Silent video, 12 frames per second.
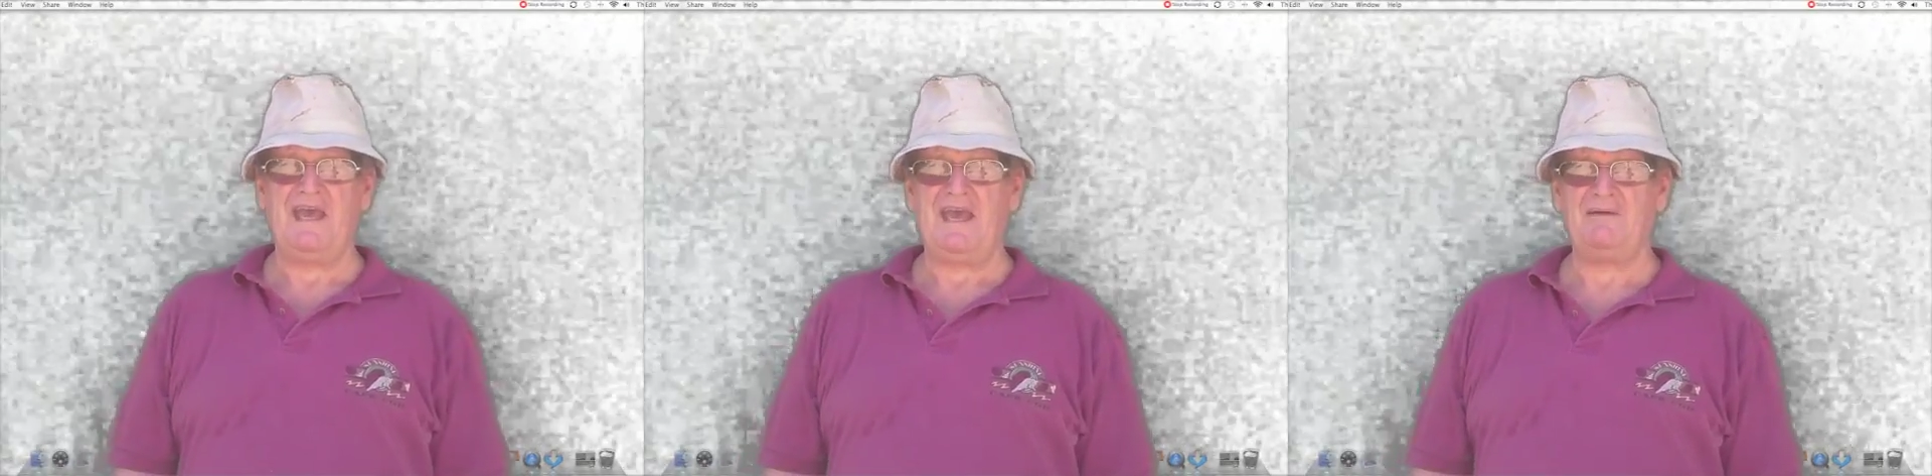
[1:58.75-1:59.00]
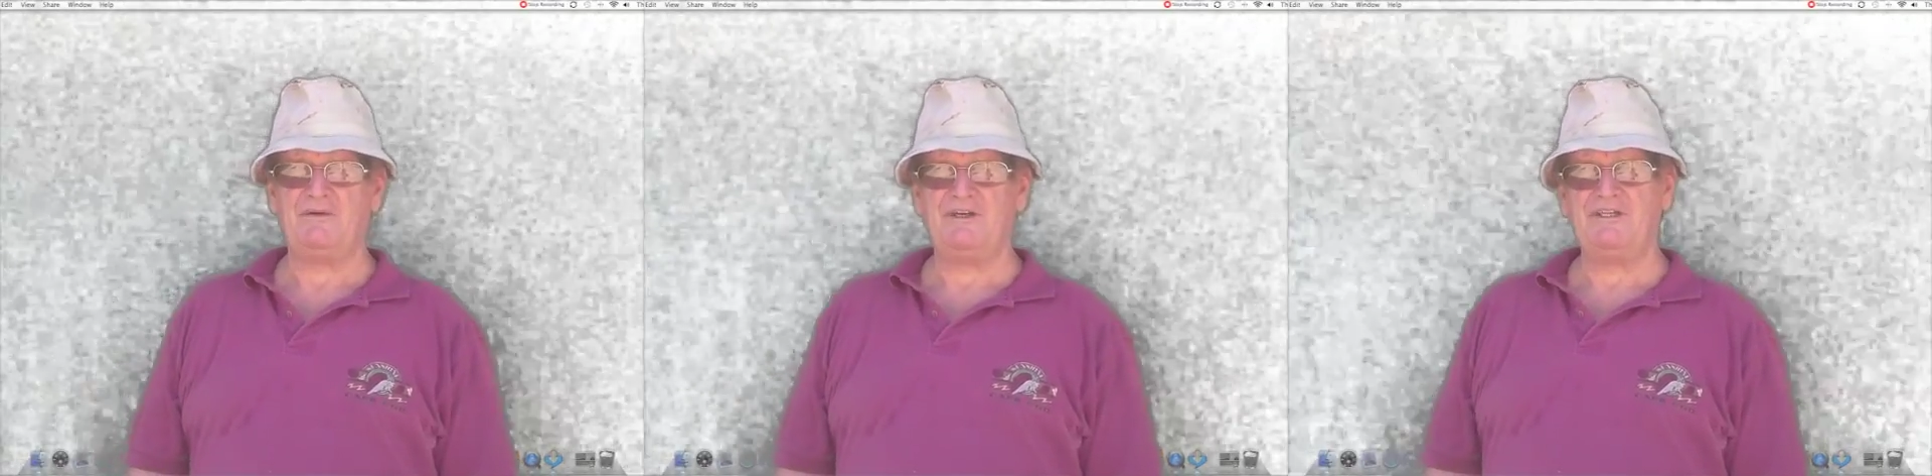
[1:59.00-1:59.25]

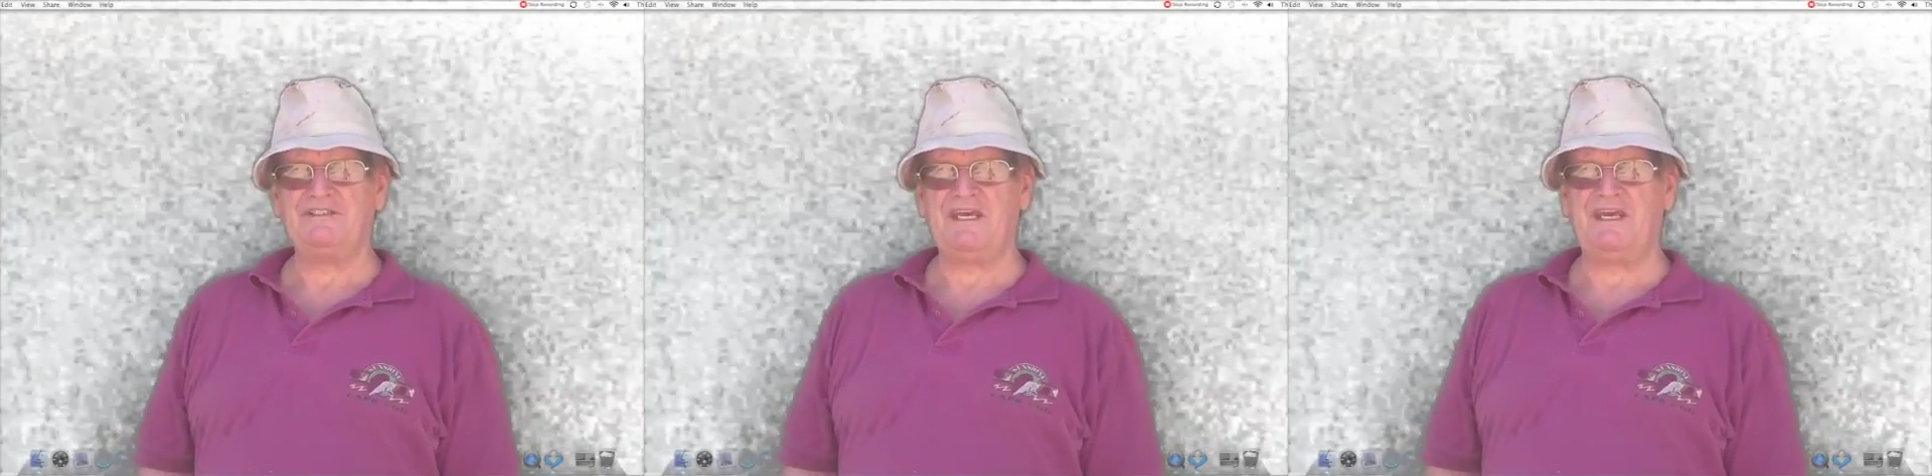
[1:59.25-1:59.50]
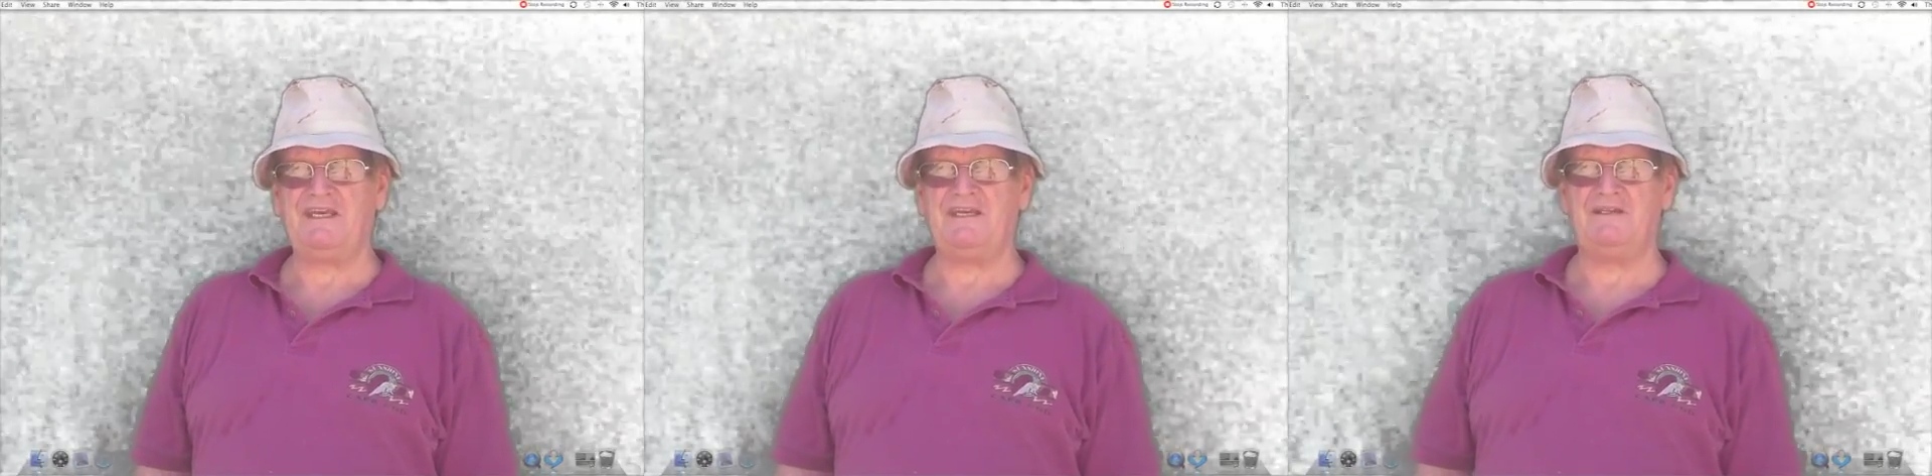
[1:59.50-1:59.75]
And we're going to
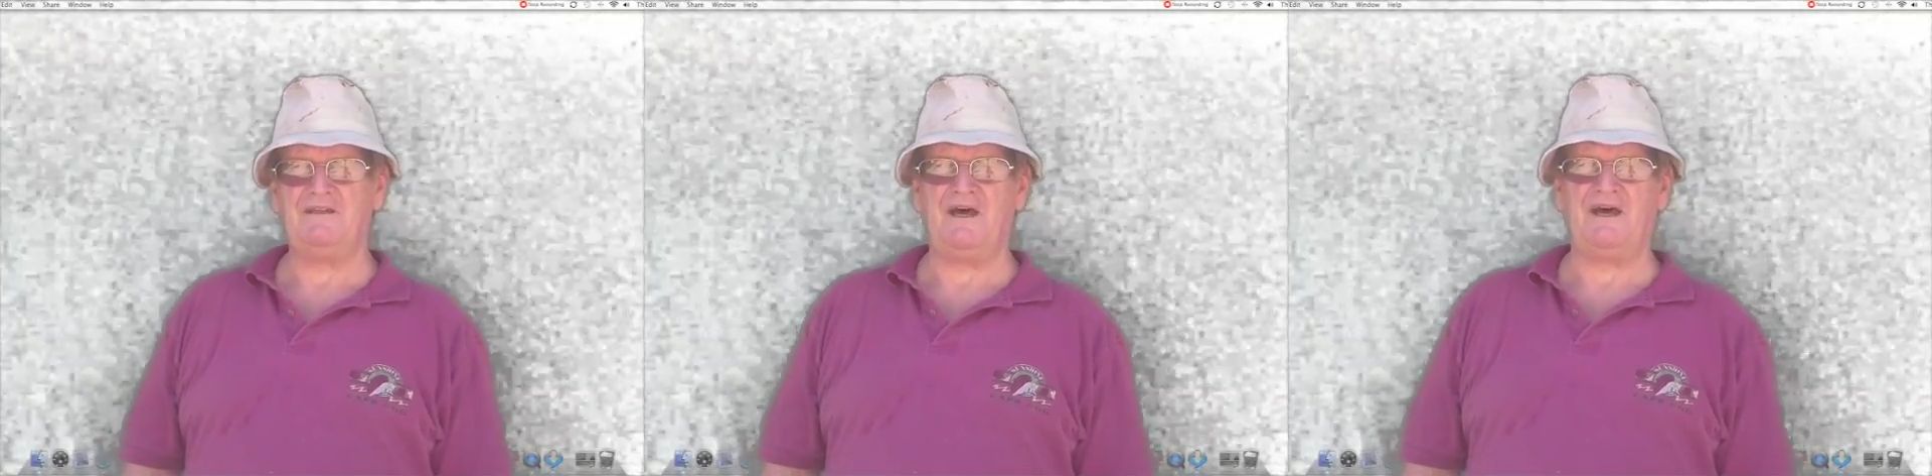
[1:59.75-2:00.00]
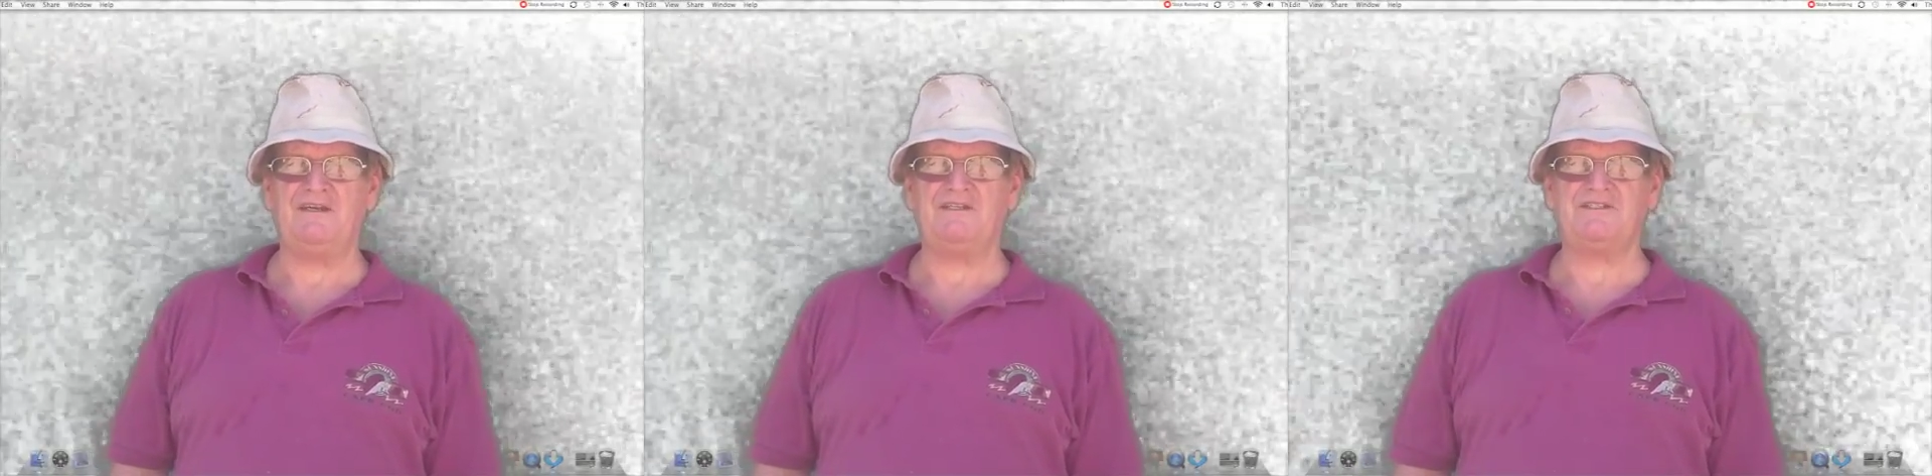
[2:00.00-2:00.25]
take and
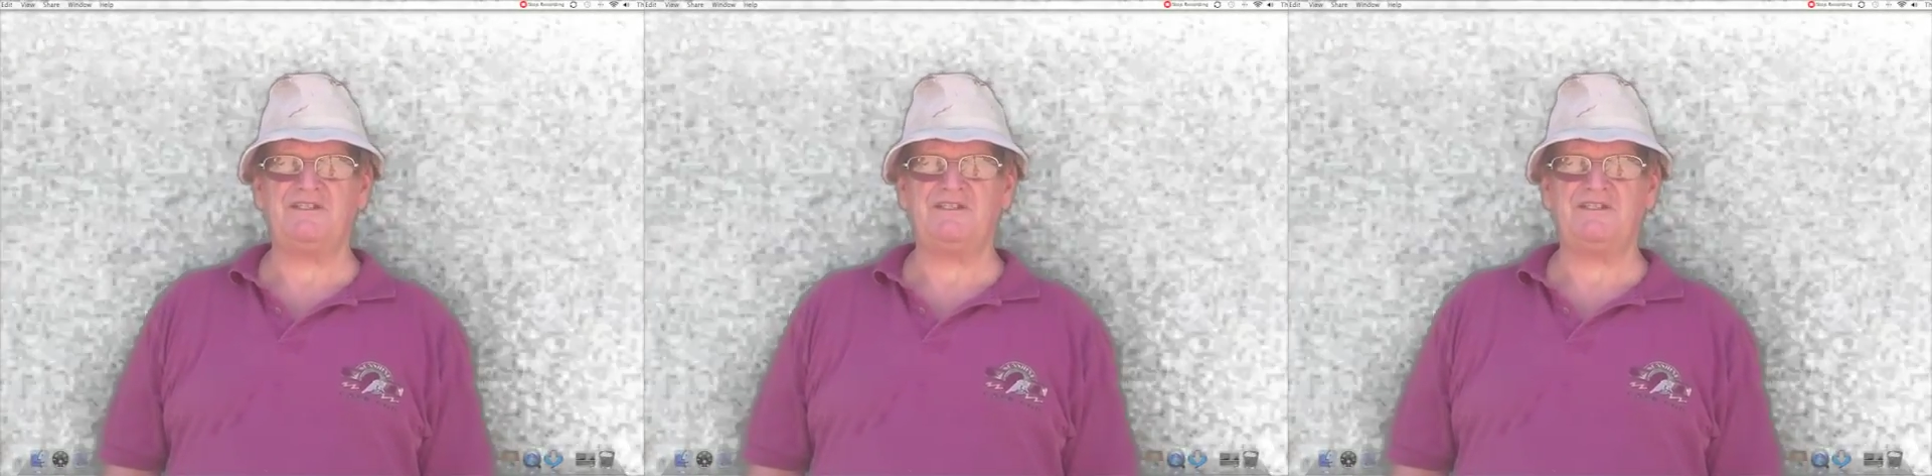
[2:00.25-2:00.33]
uh,